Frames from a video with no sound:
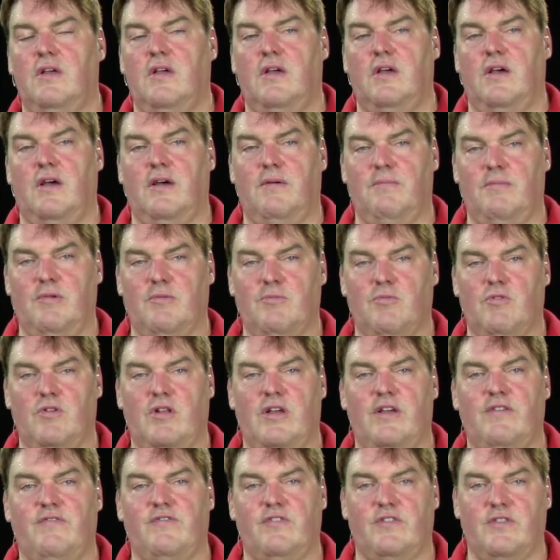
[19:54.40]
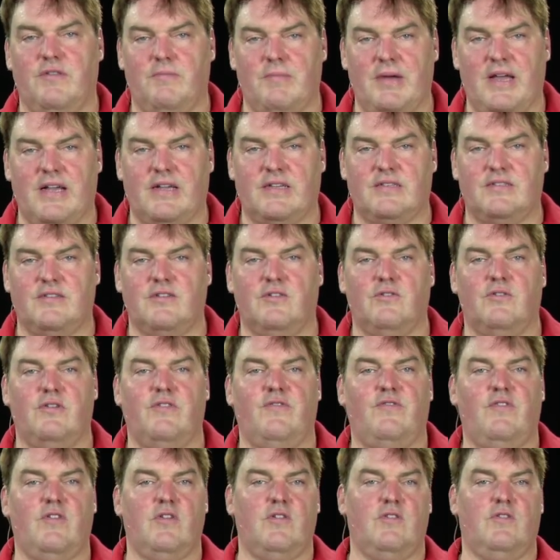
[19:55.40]
mimoLive on the Mac. So
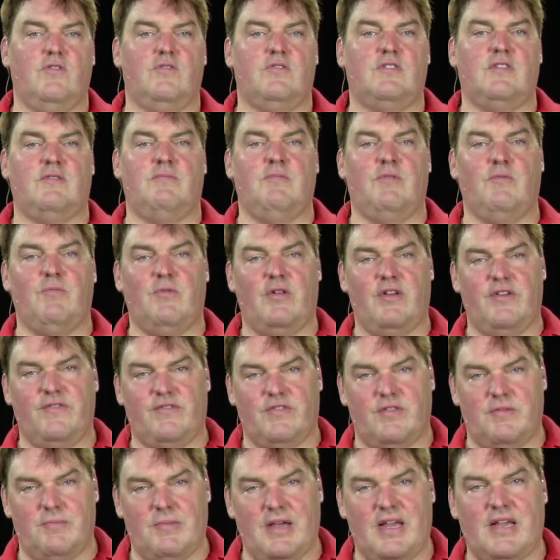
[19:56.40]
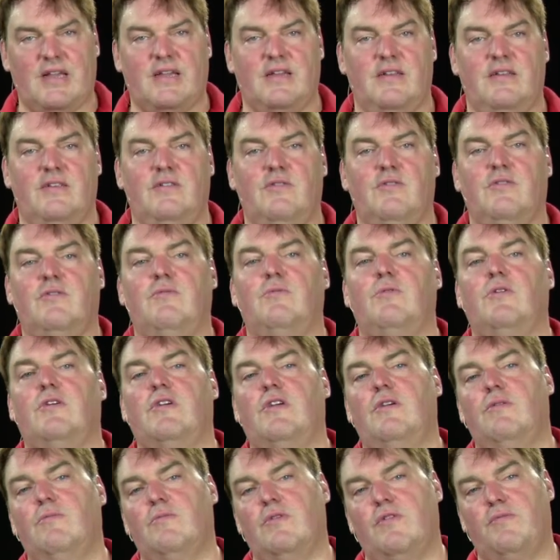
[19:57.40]
if you're using mimoLive on the Mac and you're
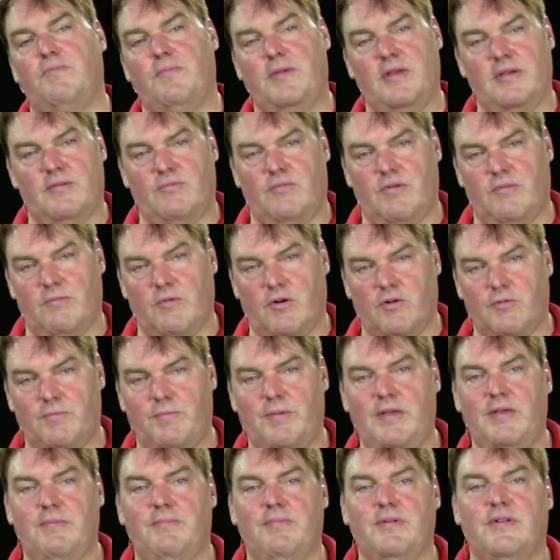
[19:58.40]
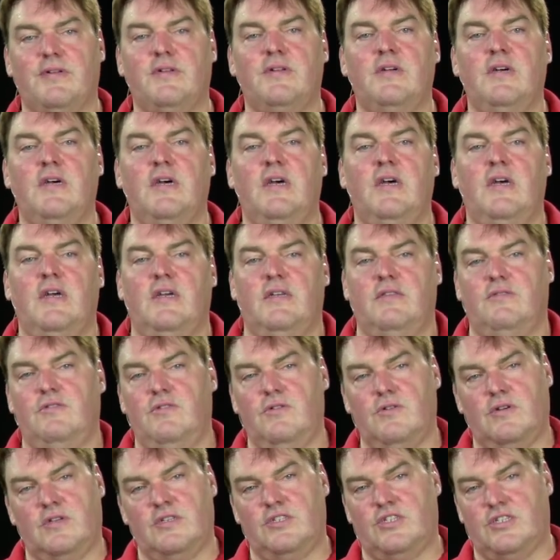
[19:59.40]
working with remote people,
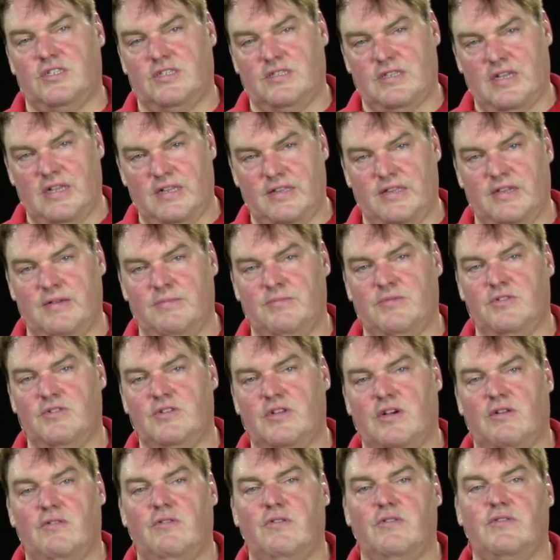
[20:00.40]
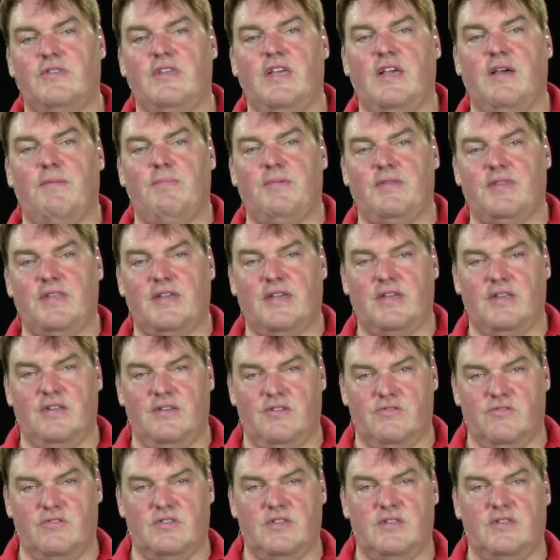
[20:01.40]
you can just tell them to download the app and they can
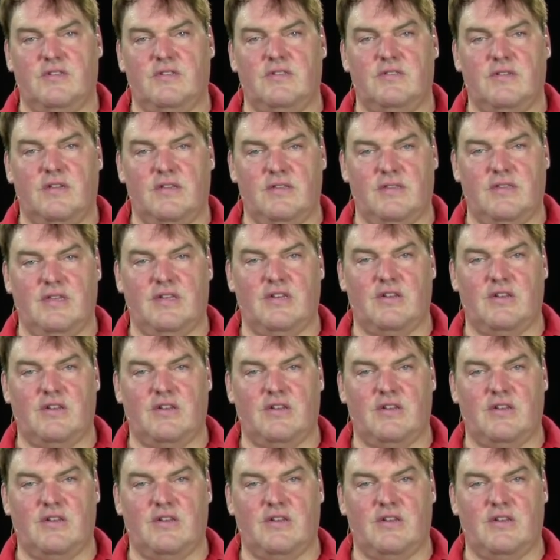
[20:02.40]
use it, and they